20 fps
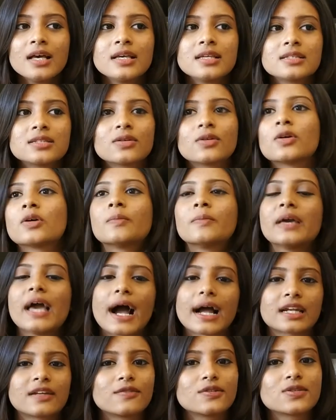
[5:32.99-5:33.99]
So be
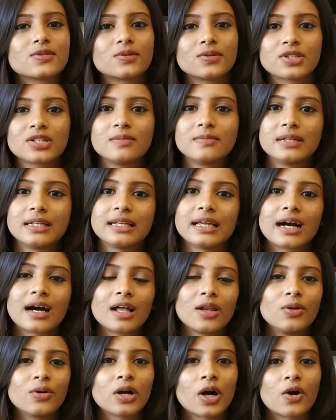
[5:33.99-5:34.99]
active on social media.
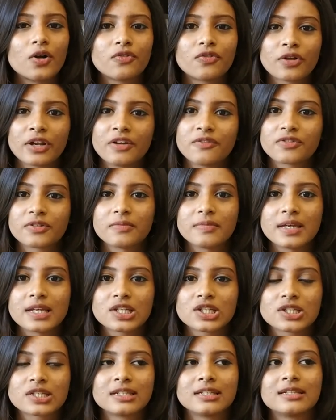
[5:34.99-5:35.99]
Look out for
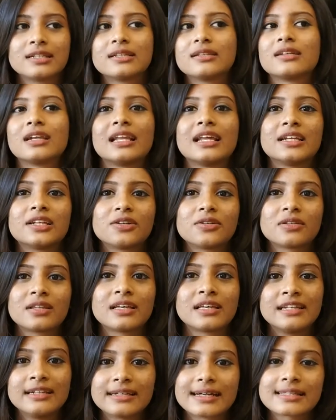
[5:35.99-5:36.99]
information related to the
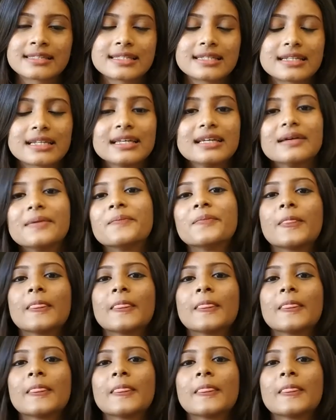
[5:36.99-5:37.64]
industry.